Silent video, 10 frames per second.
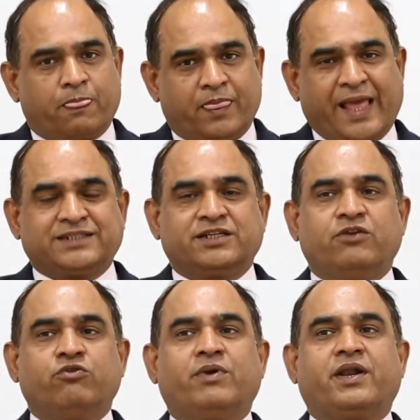National
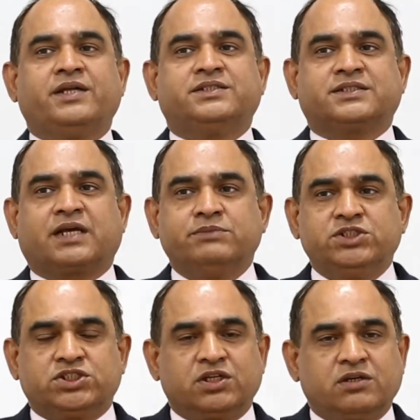Human Rights
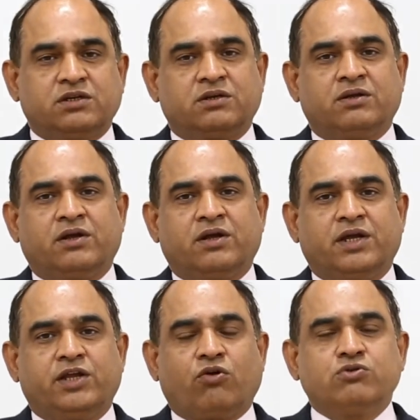
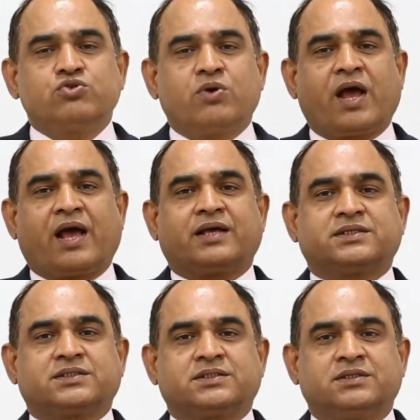Commission. It also
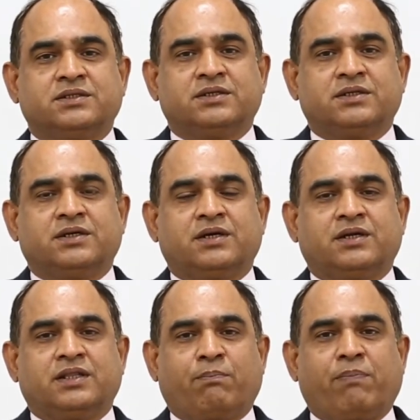has
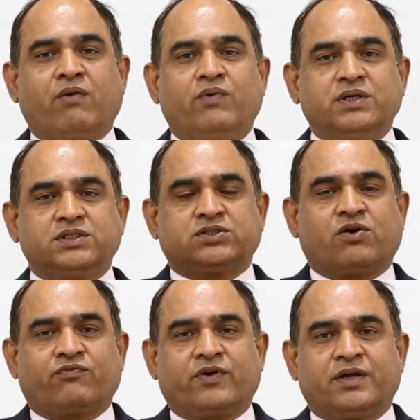the powers
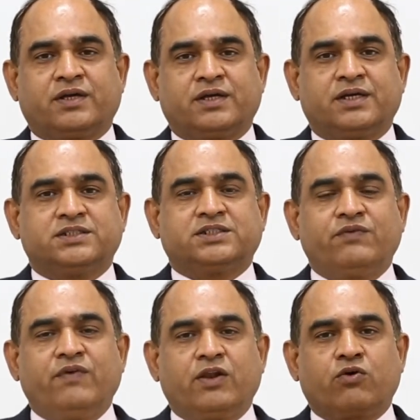of a
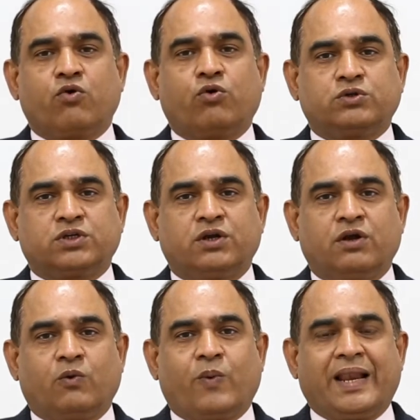civil court
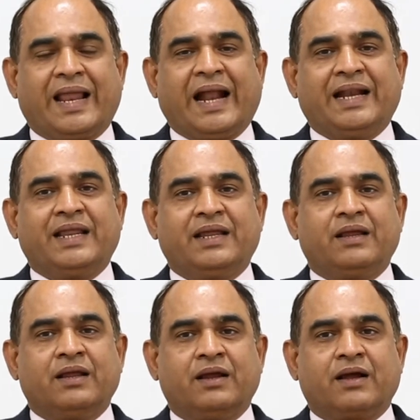while
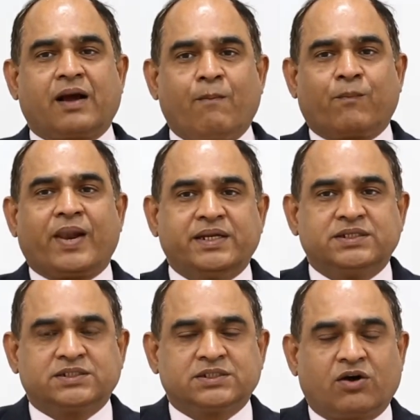handling
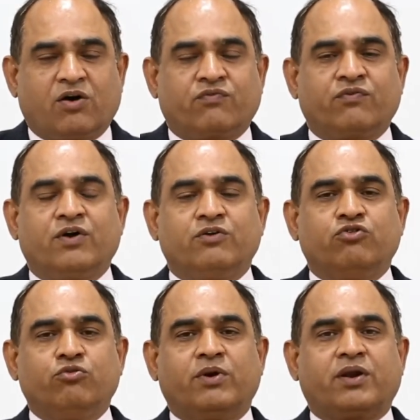complaints of
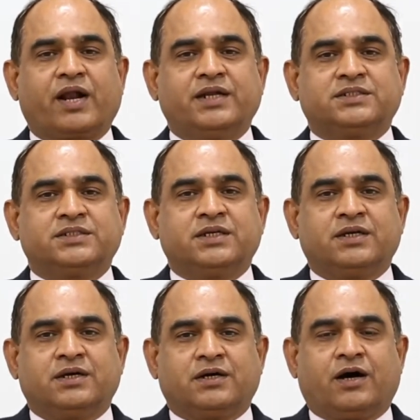human rights
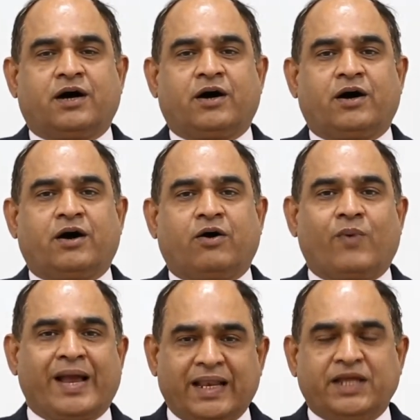
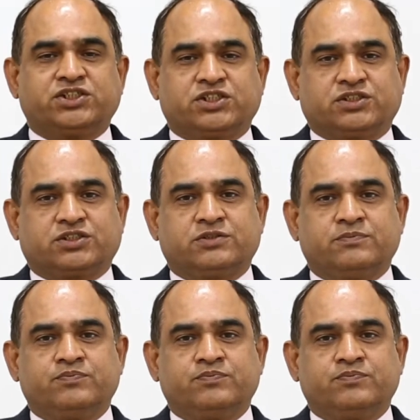violations.